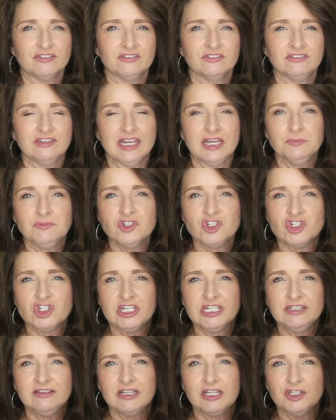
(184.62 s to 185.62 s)
the same
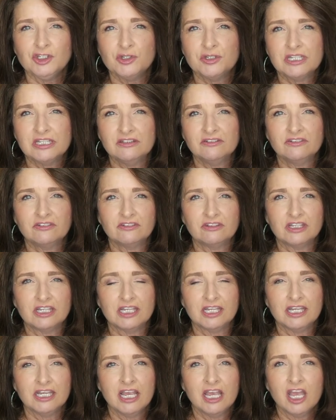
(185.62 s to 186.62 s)
sheen that you can
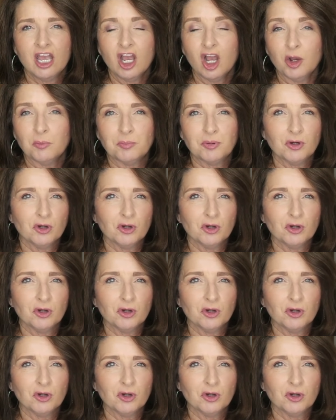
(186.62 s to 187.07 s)
see, a